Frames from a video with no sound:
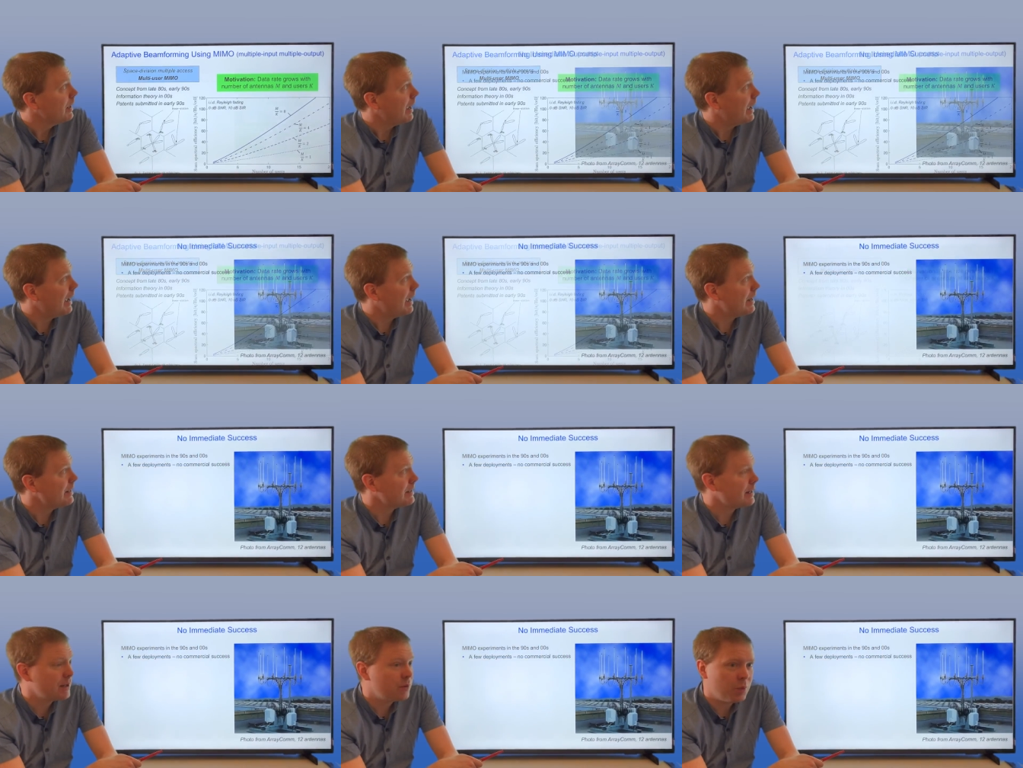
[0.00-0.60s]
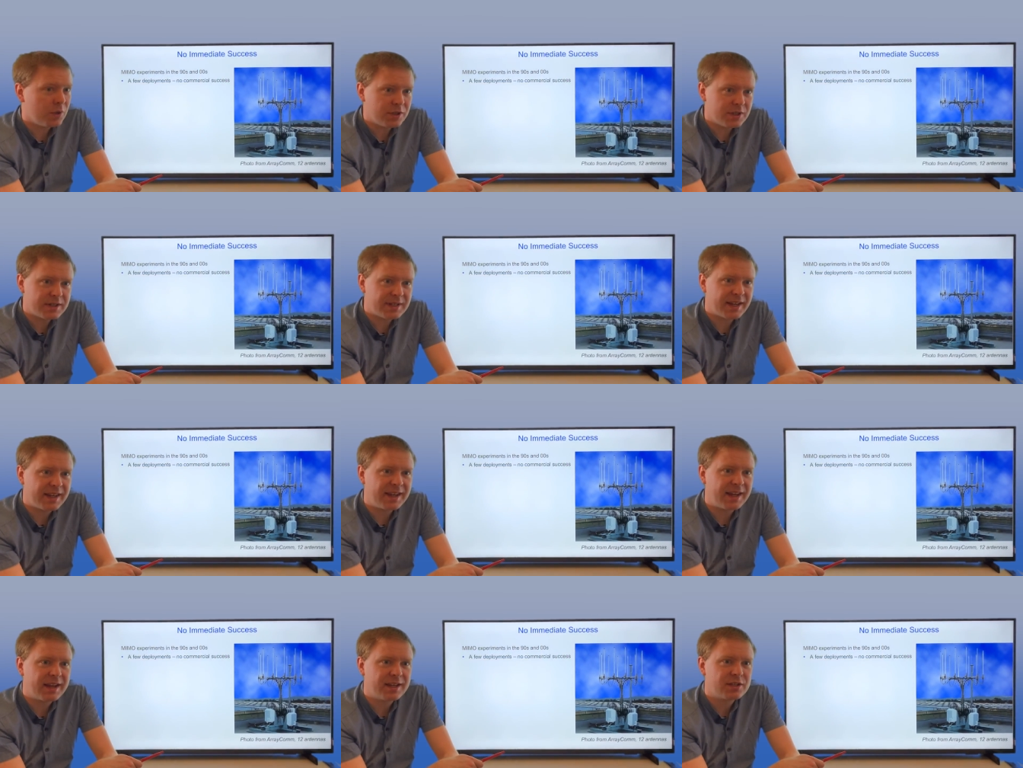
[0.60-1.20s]
And it wasn't
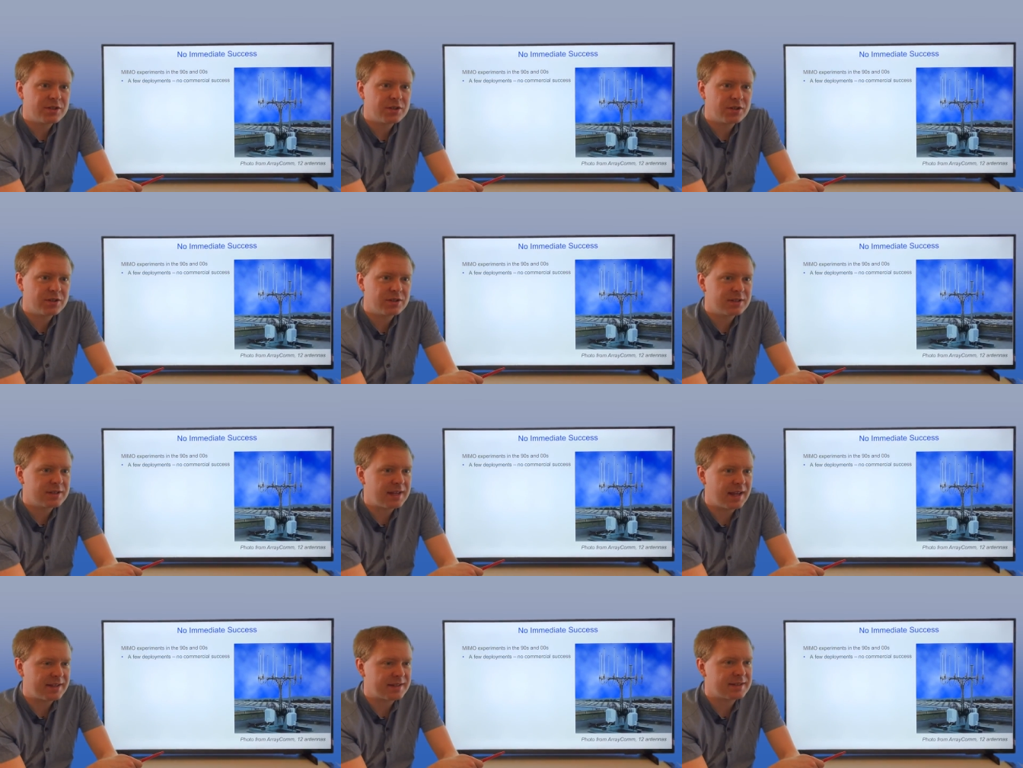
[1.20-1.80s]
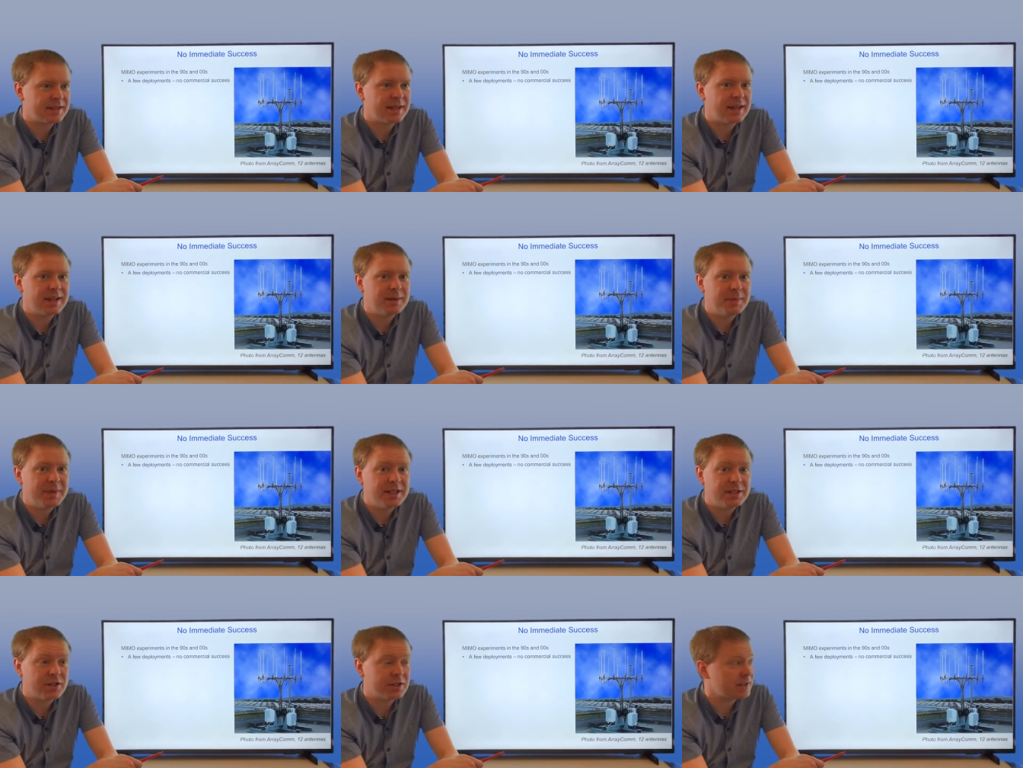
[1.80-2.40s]
a success
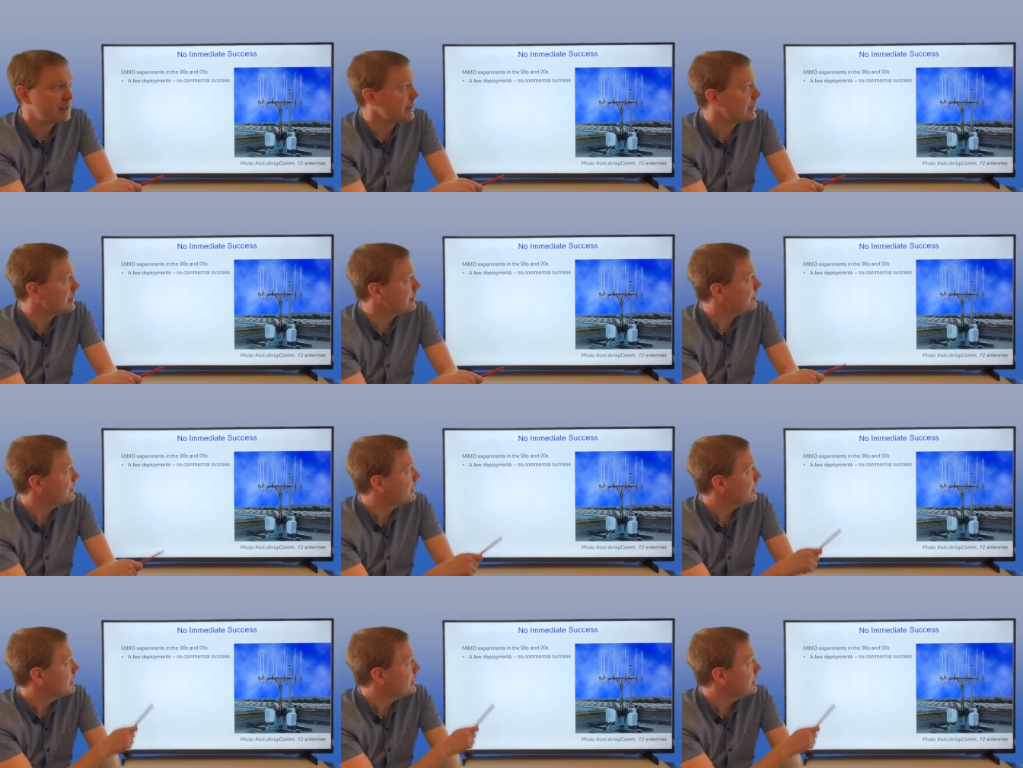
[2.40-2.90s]
immediately.